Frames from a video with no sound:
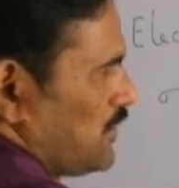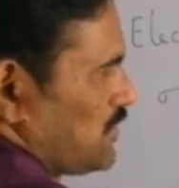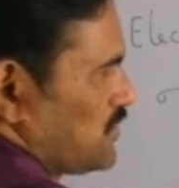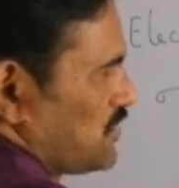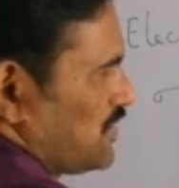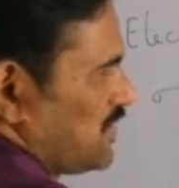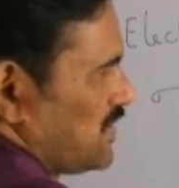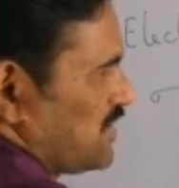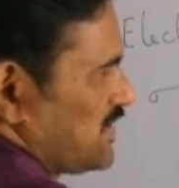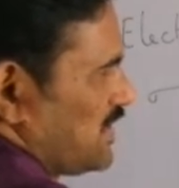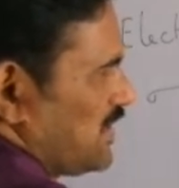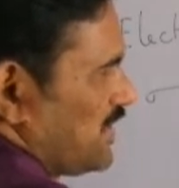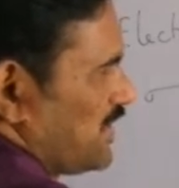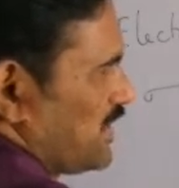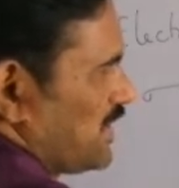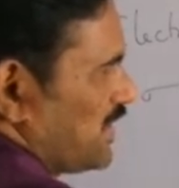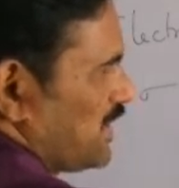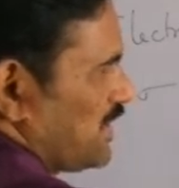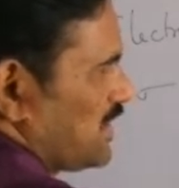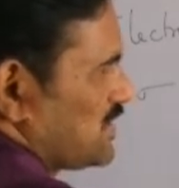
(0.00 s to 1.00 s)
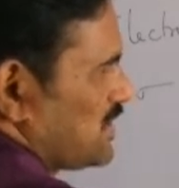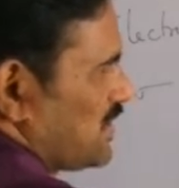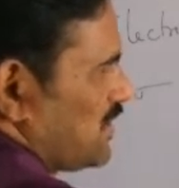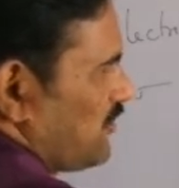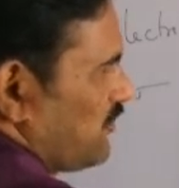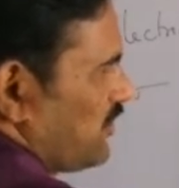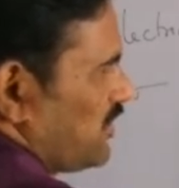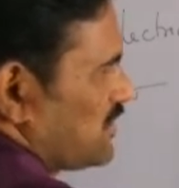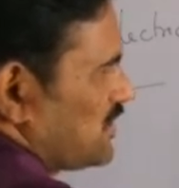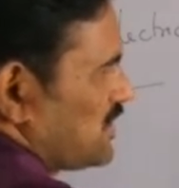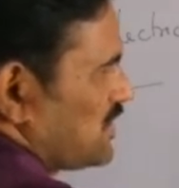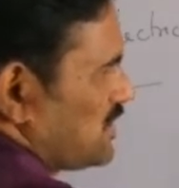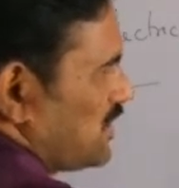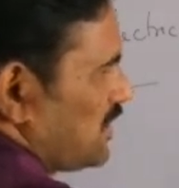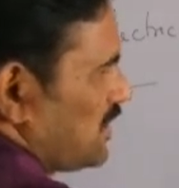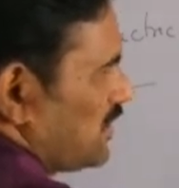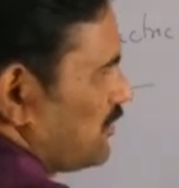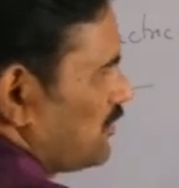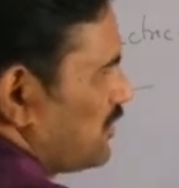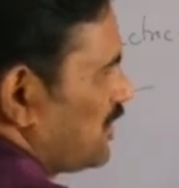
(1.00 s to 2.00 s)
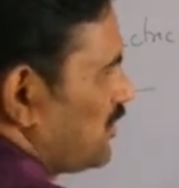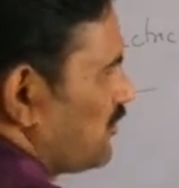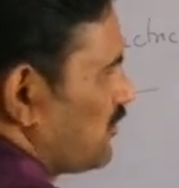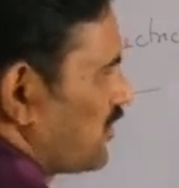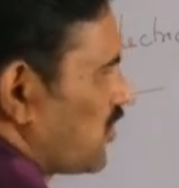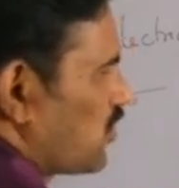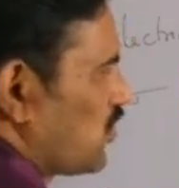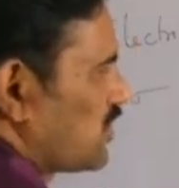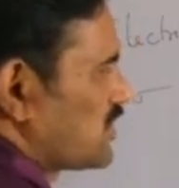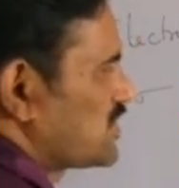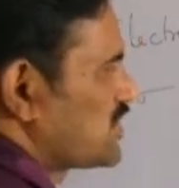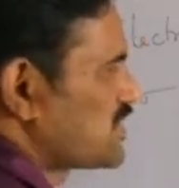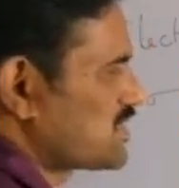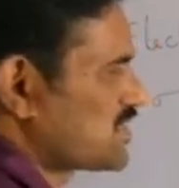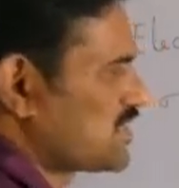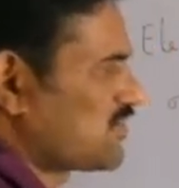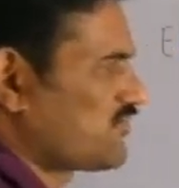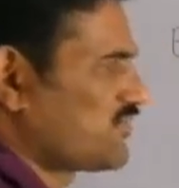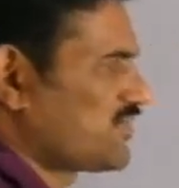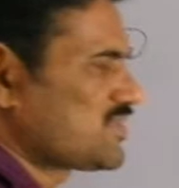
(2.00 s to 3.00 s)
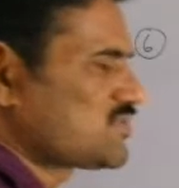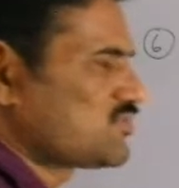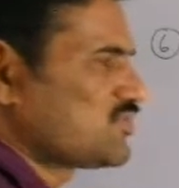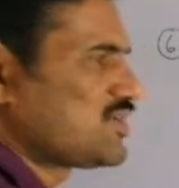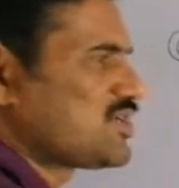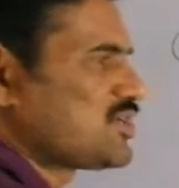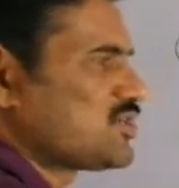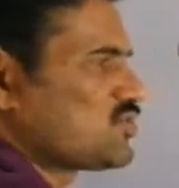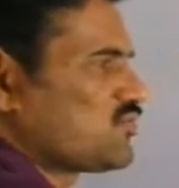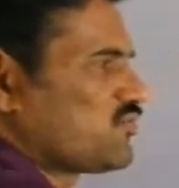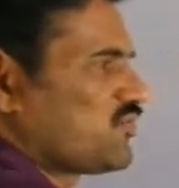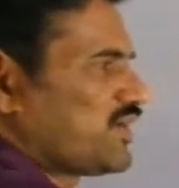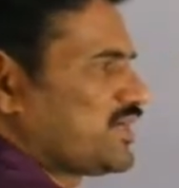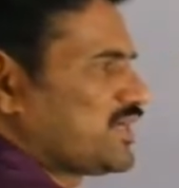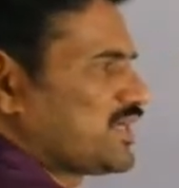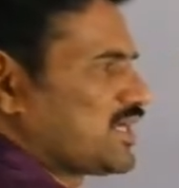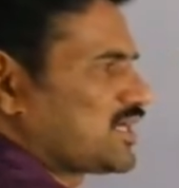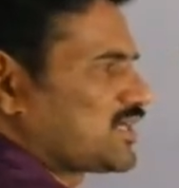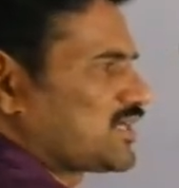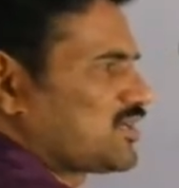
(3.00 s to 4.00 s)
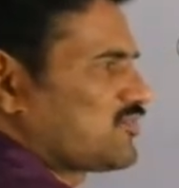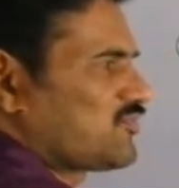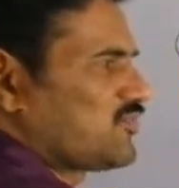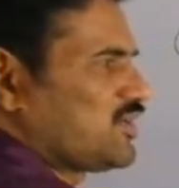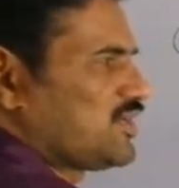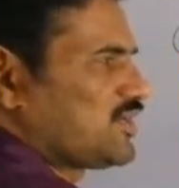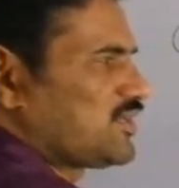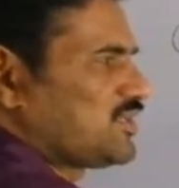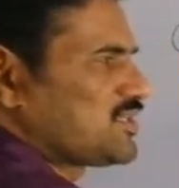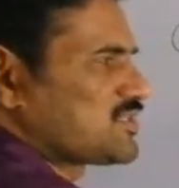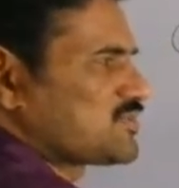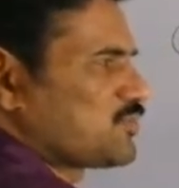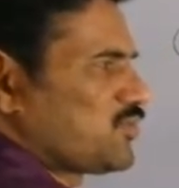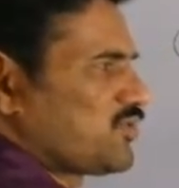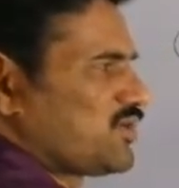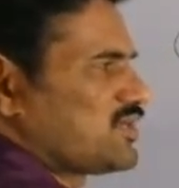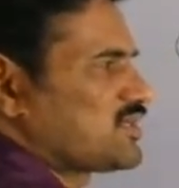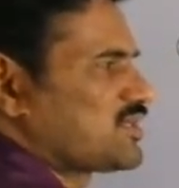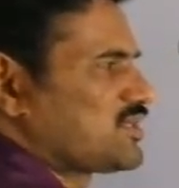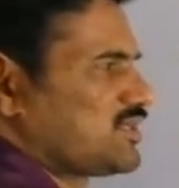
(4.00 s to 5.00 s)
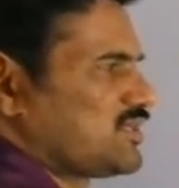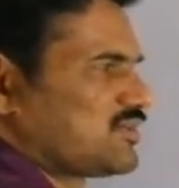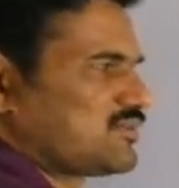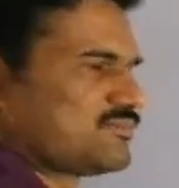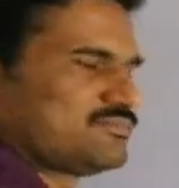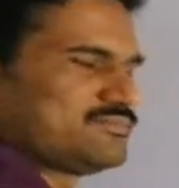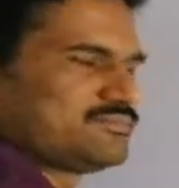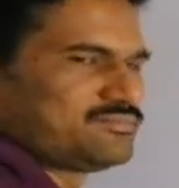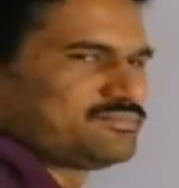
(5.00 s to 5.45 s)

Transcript: So that cylindrical surface is nothing but our Gaussian surface. We need to find electric field at this point here,